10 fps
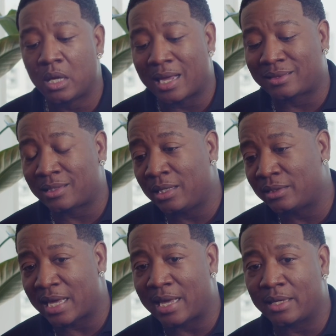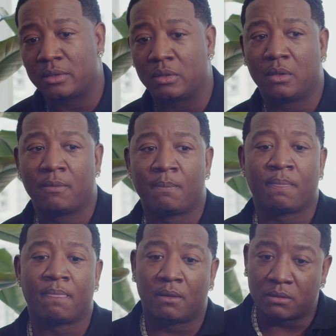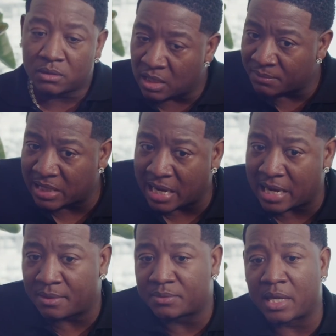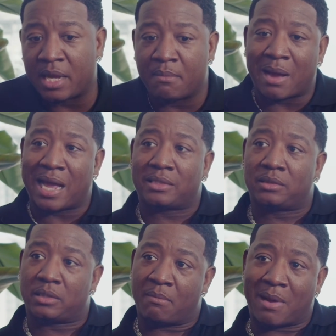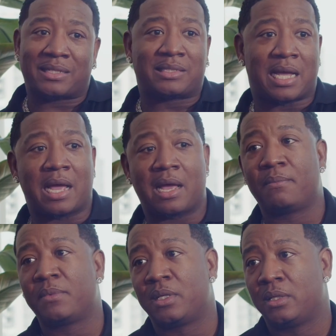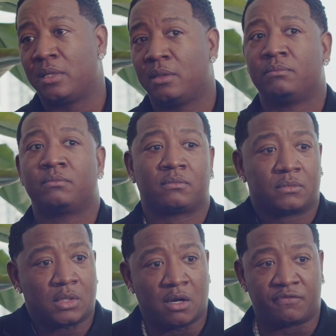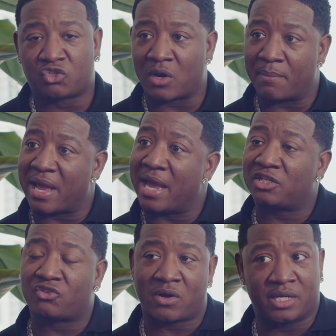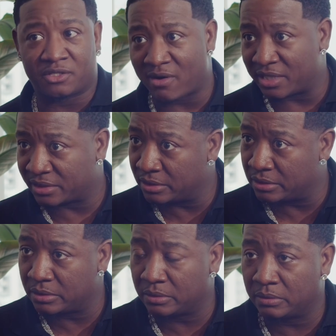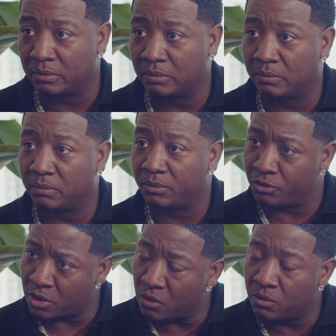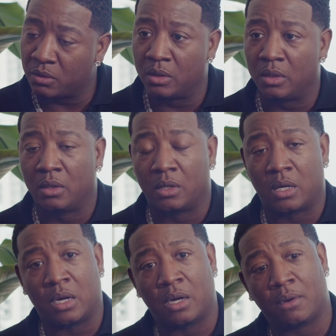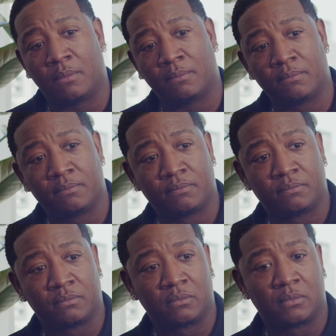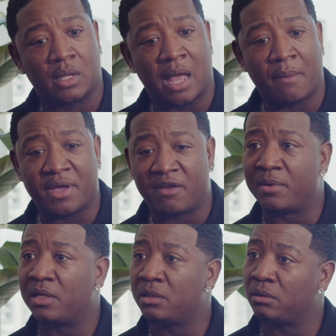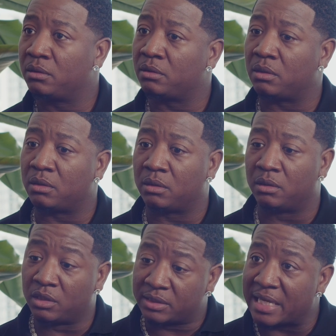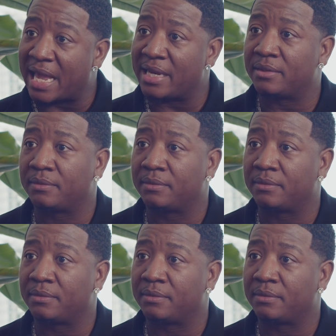I think that sometimes in my time of past transgressions, you know, I may have been looked at,